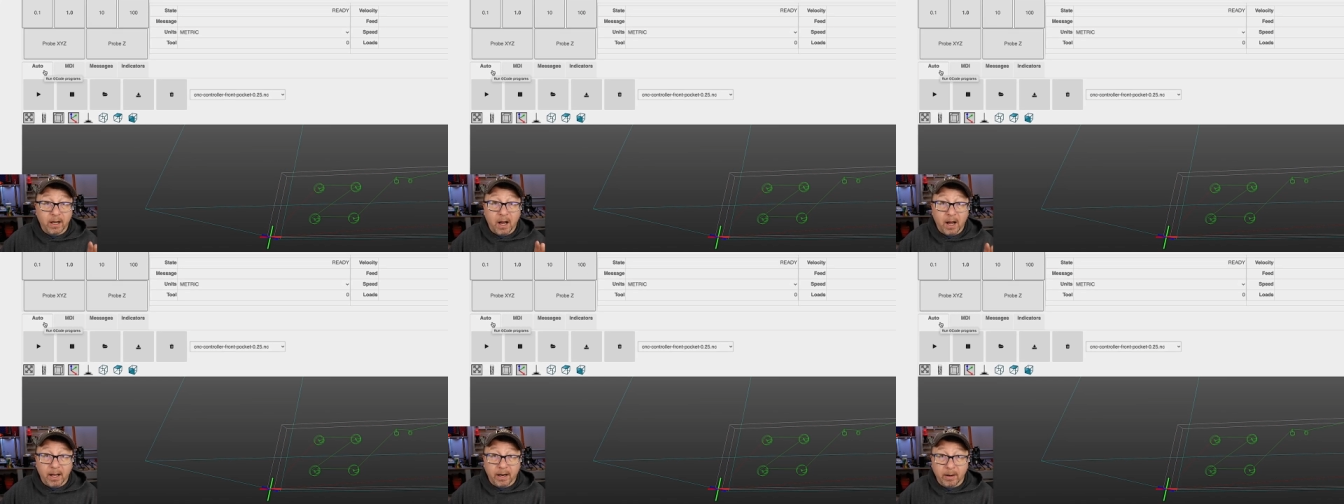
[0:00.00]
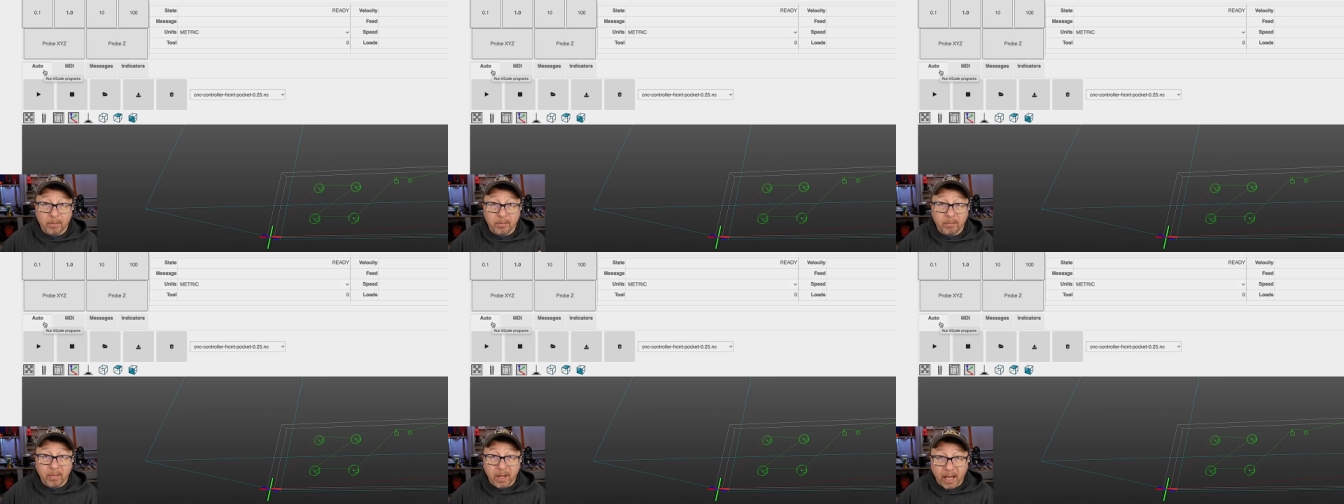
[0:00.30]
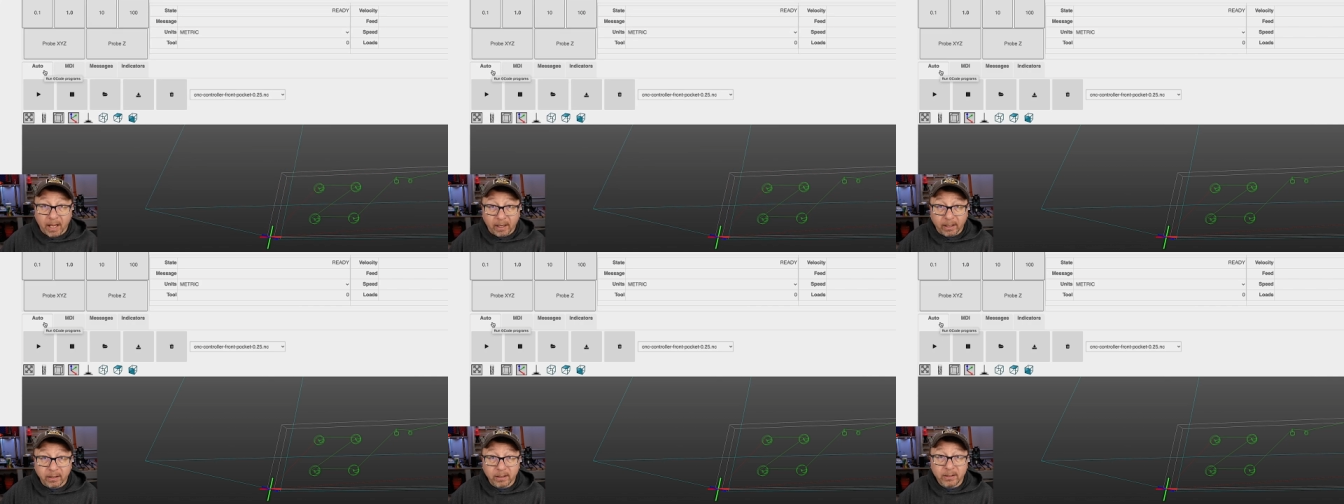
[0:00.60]

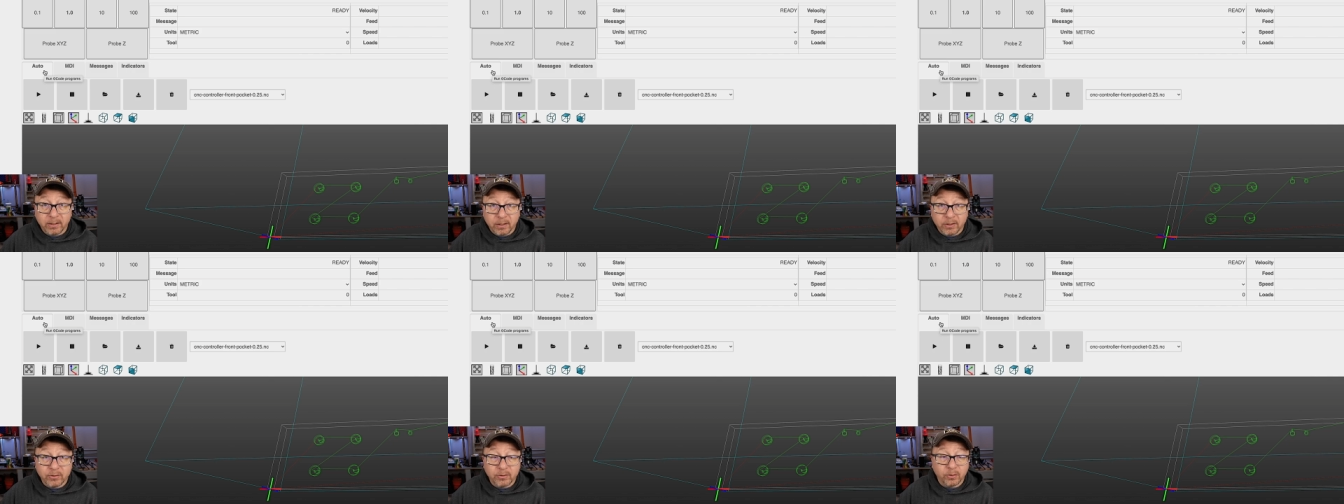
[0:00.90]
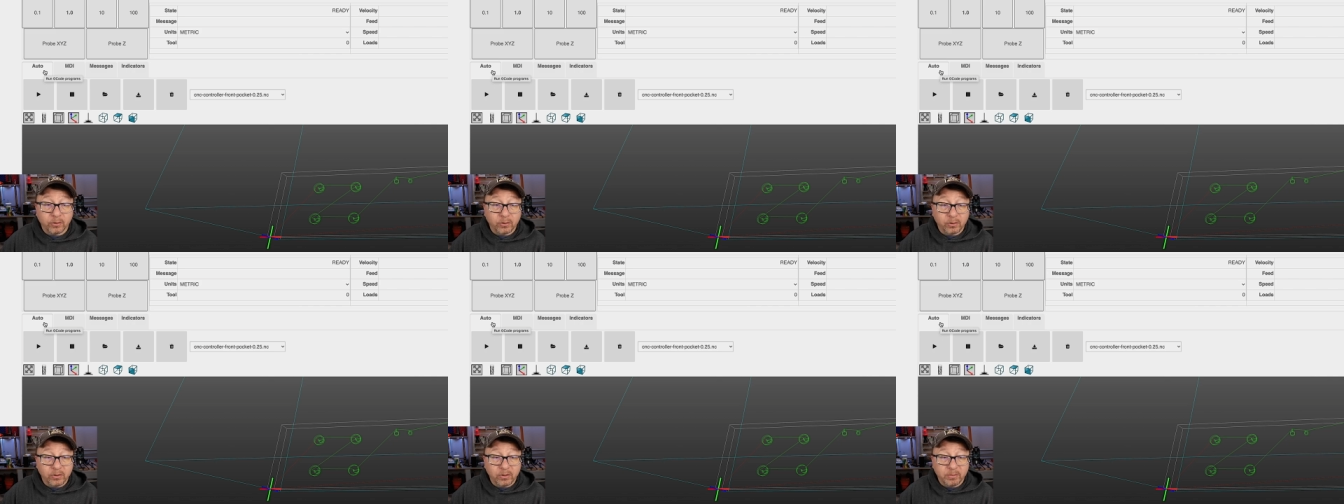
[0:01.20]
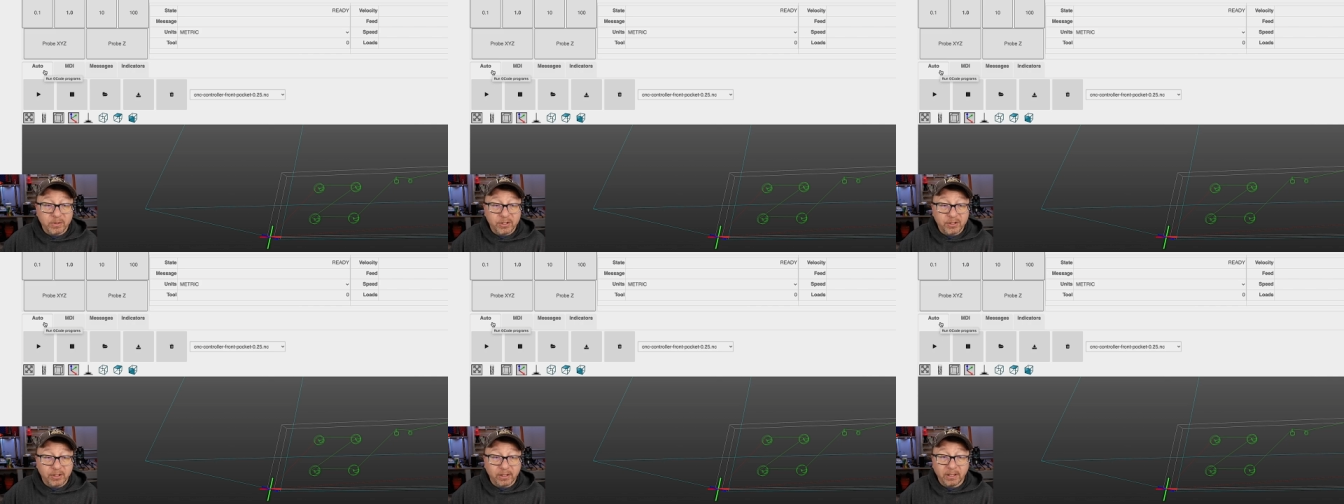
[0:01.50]
automatic control of the
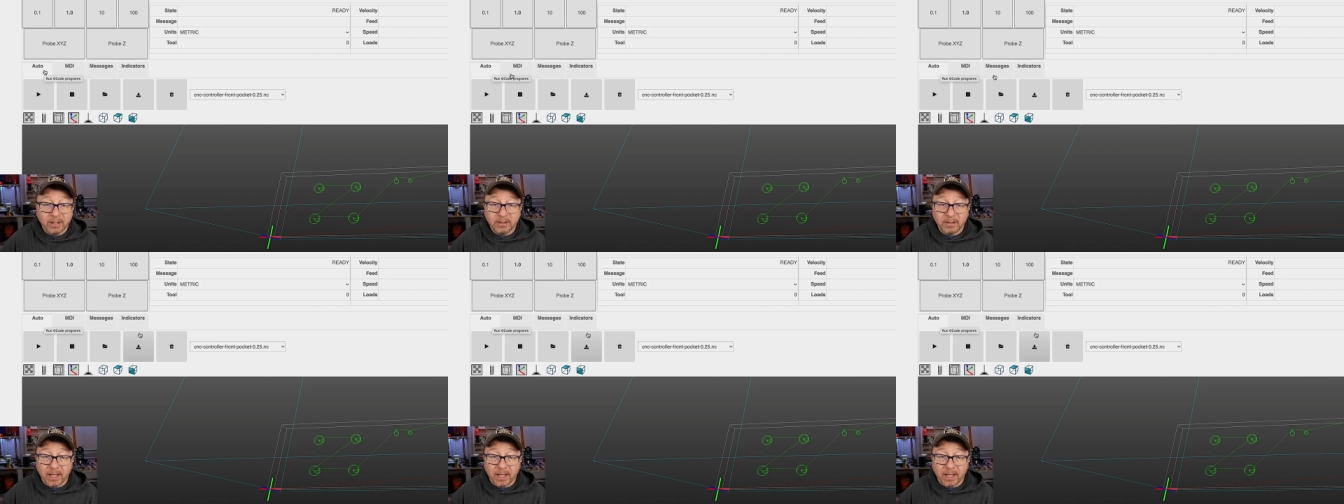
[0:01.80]
machine.